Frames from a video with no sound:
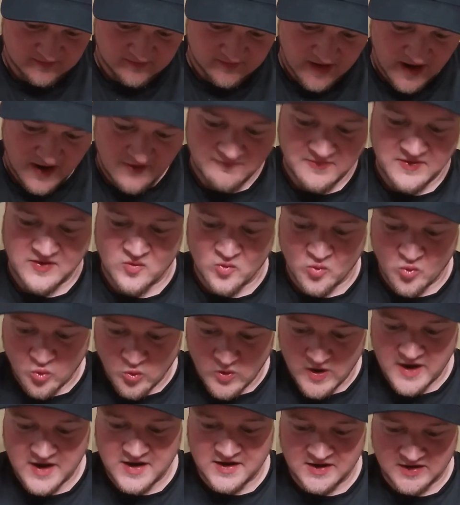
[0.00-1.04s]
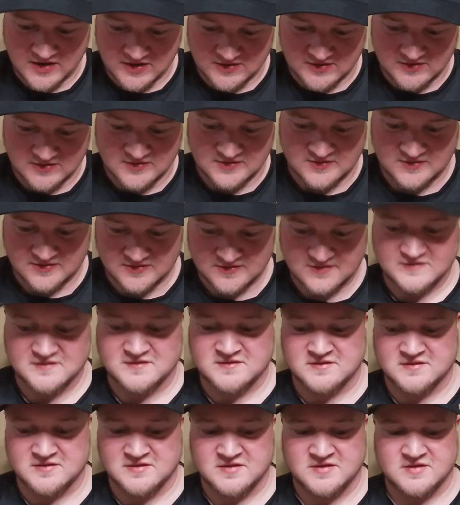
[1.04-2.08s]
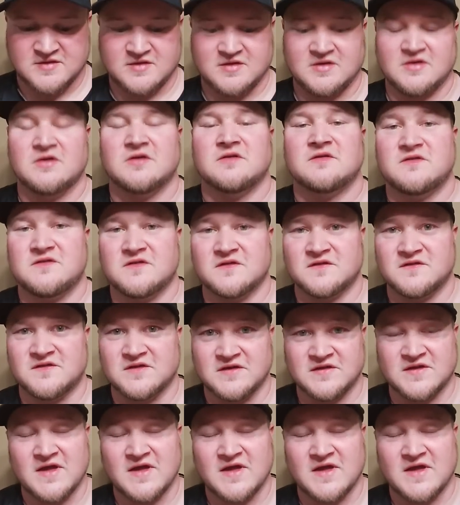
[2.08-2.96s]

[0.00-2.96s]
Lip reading: I've been waiting to see